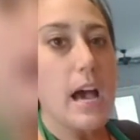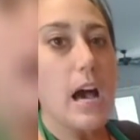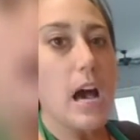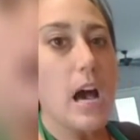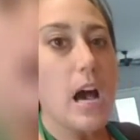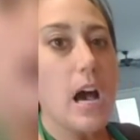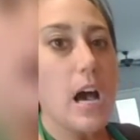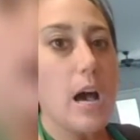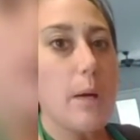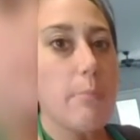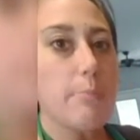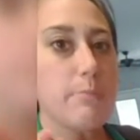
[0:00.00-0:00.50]

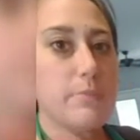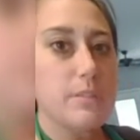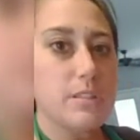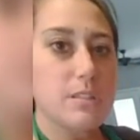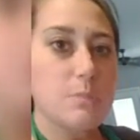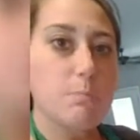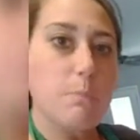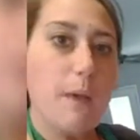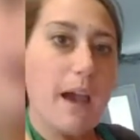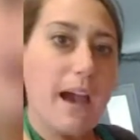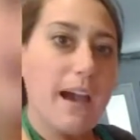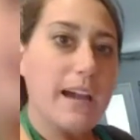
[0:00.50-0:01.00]

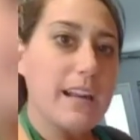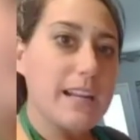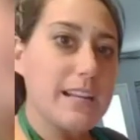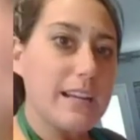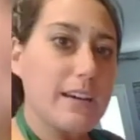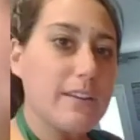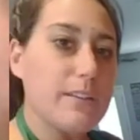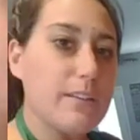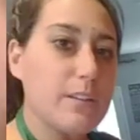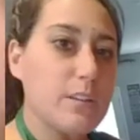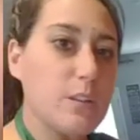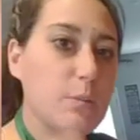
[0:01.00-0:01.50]
Pat it
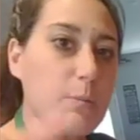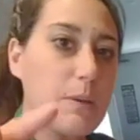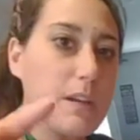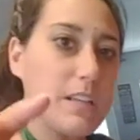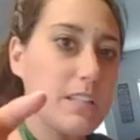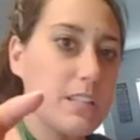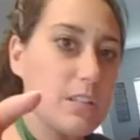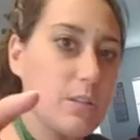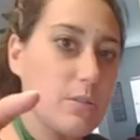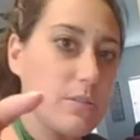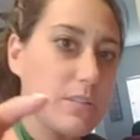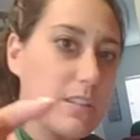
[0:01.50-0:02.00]
down a little
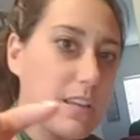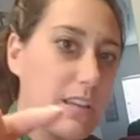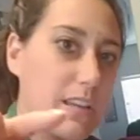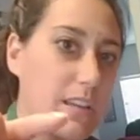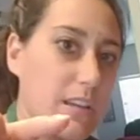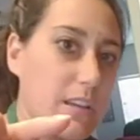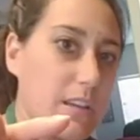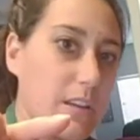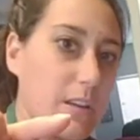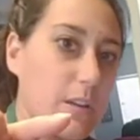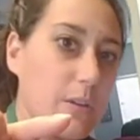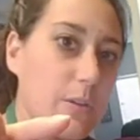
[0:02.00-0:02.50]
bit so it's like,
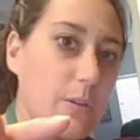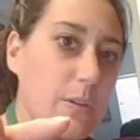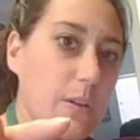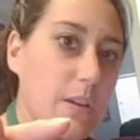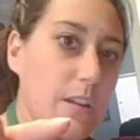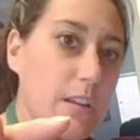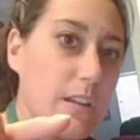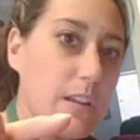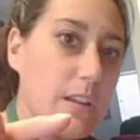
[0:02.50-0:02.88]
you know,